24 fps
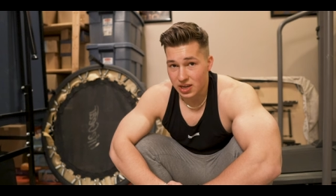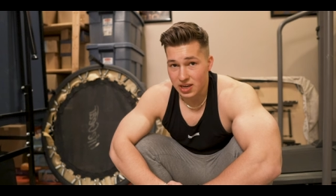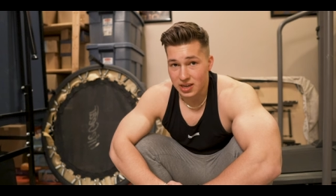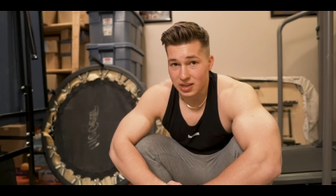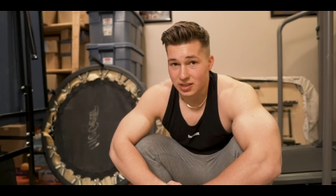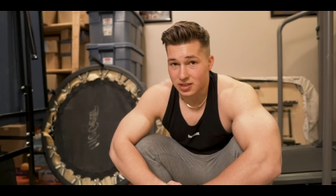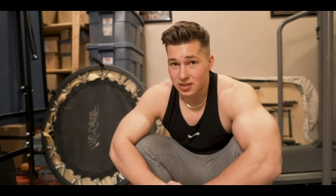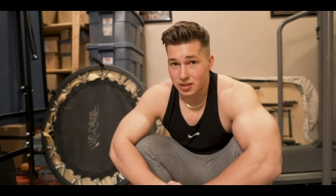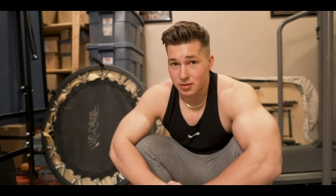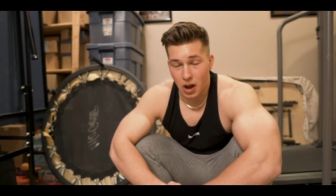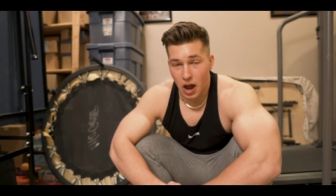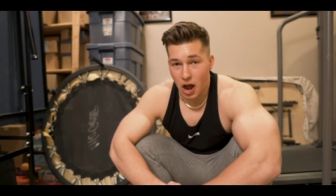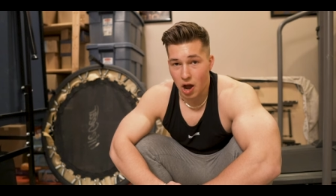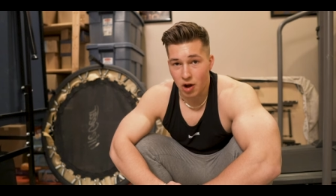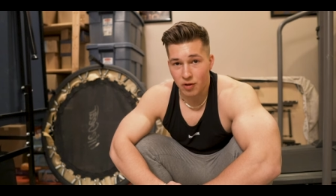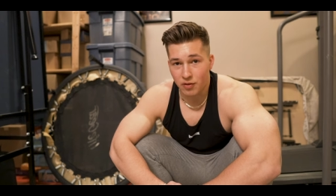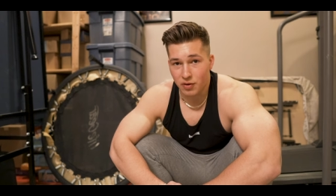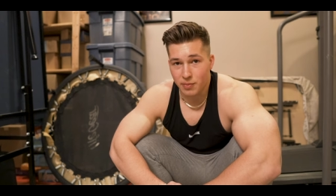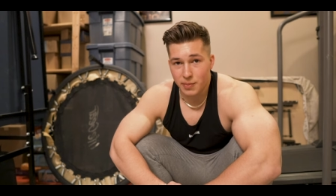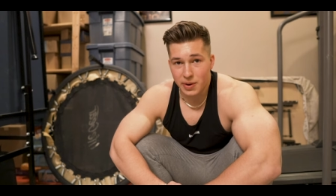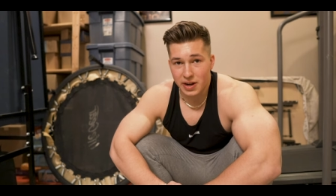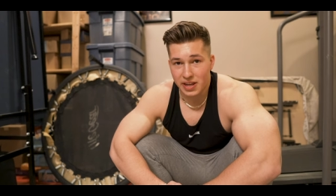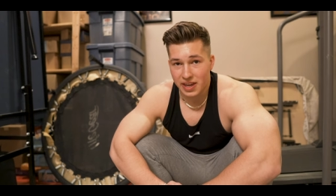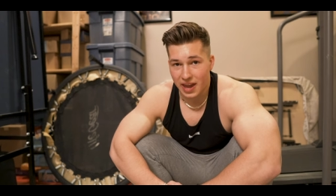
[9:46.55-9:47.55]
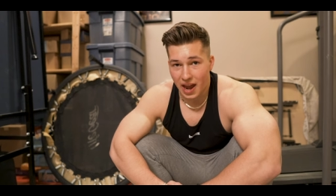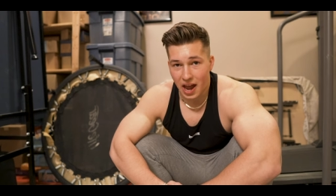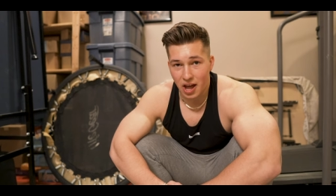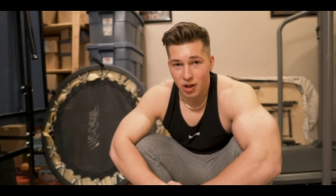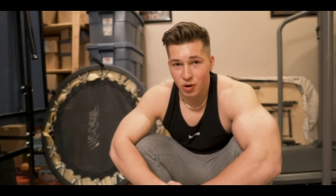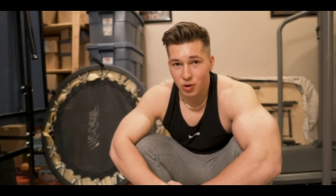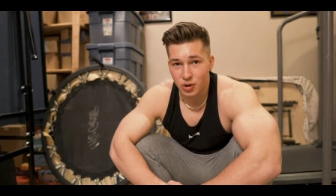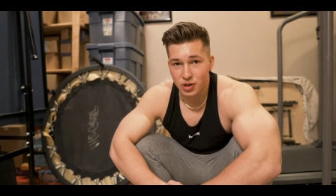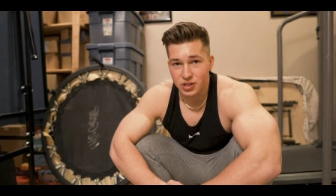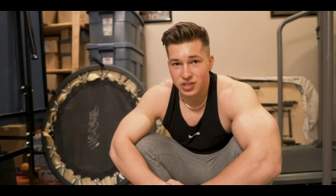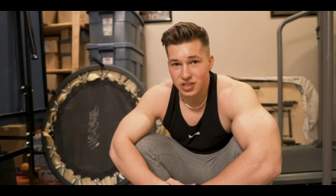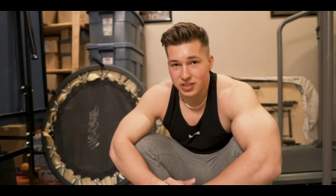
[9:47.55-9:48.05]
eat however many
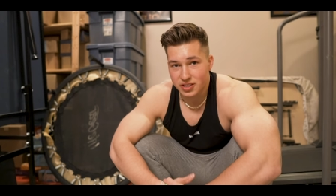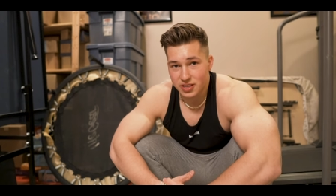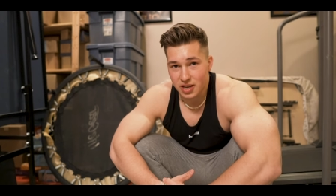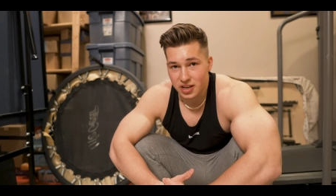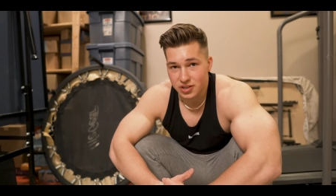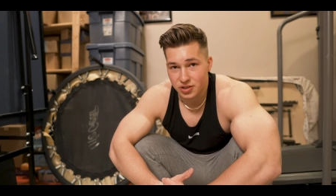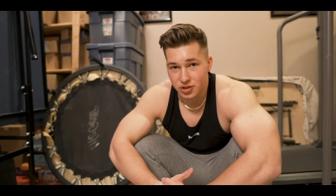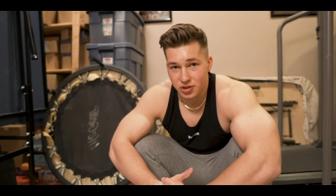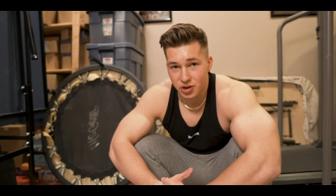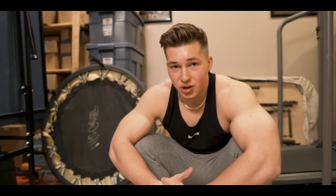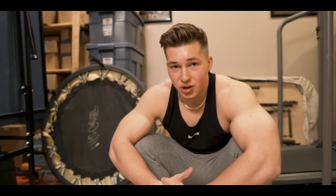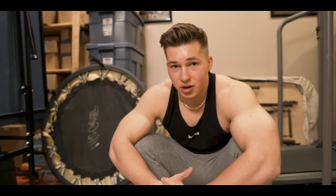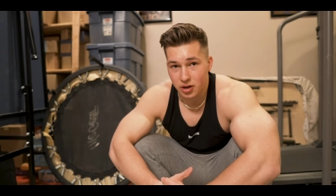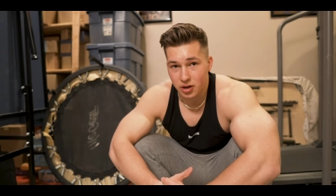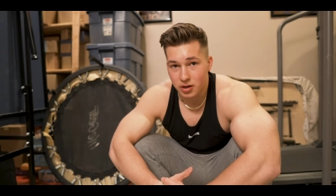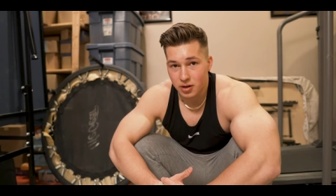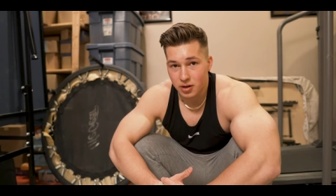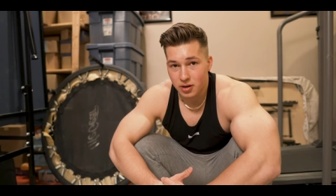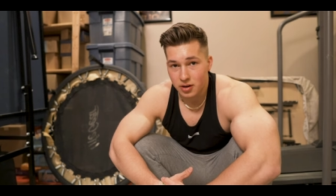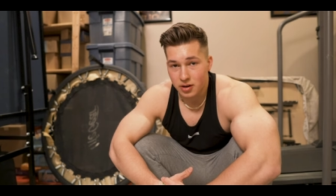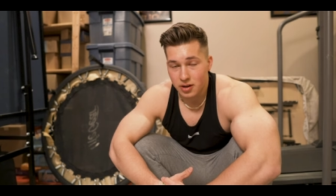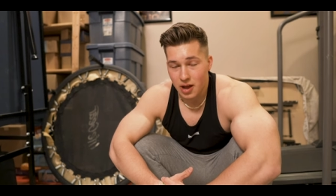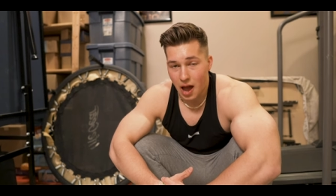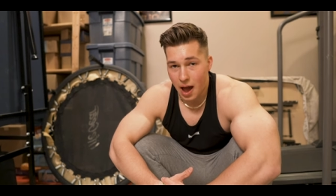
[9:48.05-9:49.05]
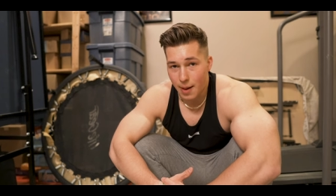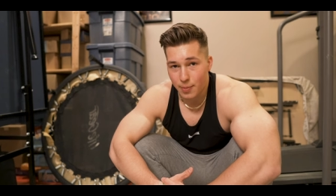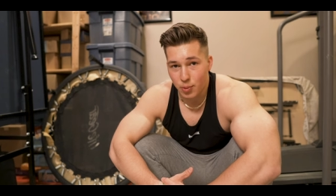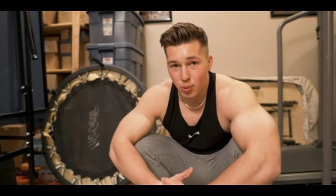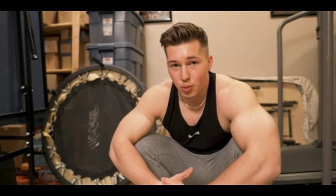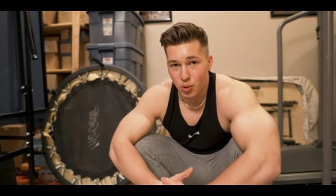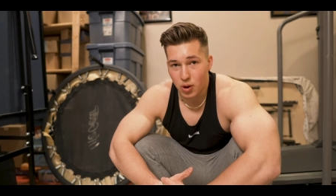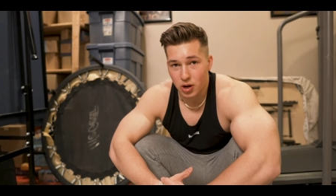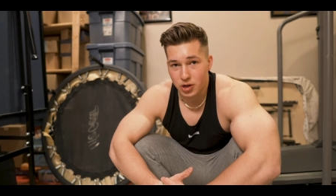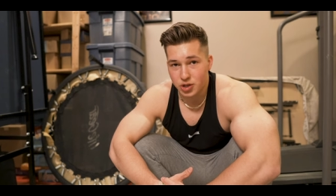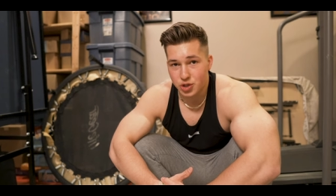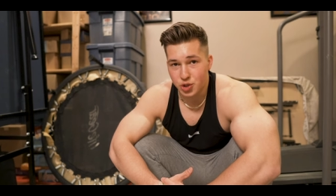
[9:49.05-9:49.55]
calories it says on your Apple
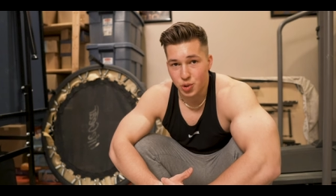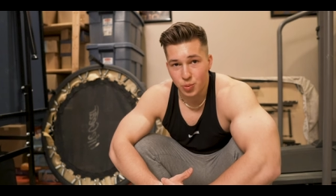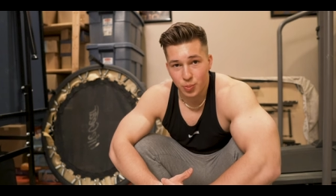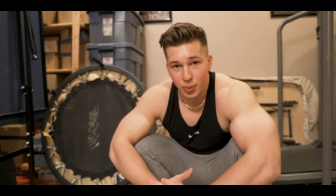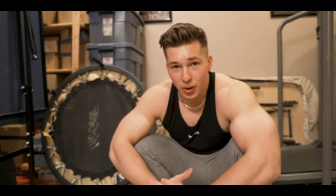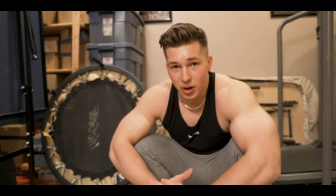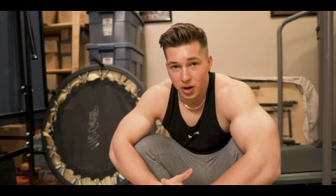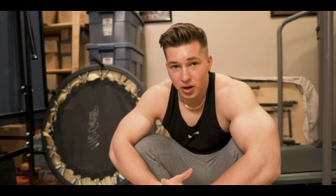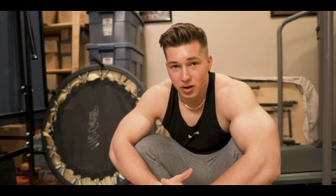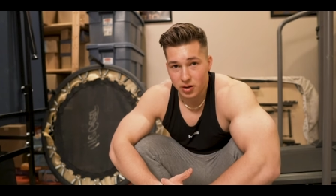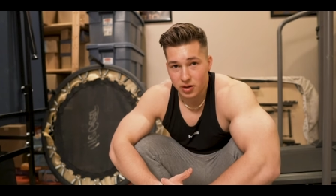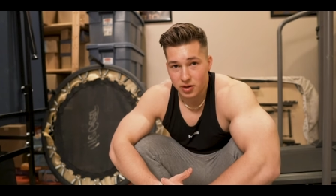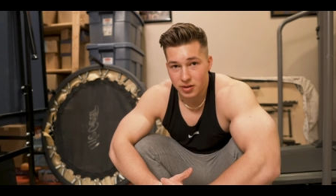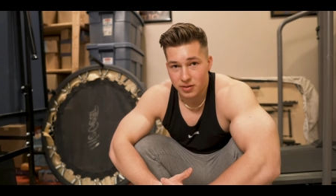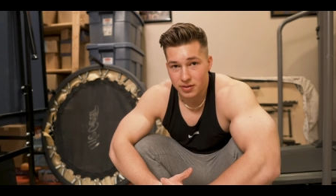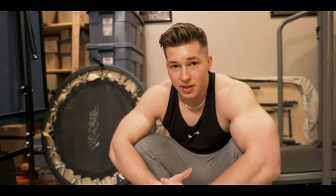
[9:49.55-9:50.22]
Watch you burned,